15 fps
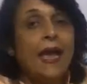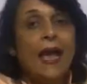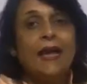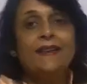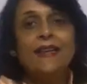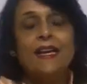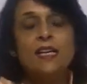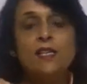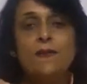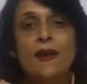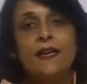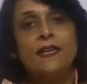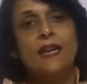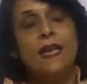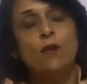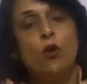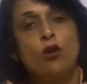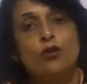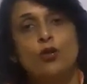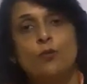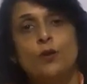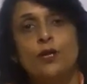And that is why it can
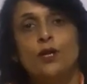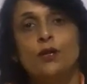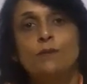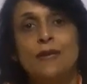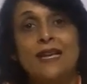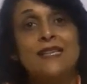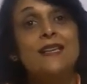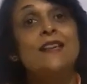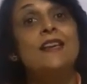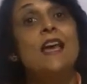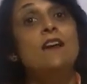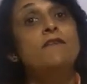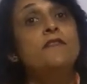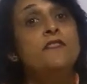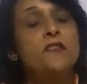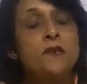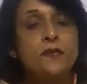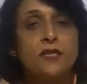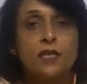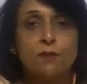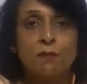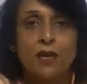also be termed as a left
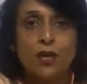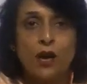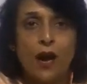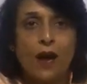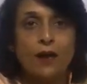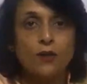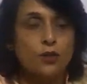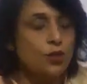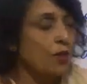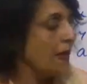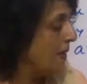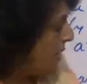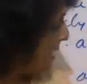systemic arch.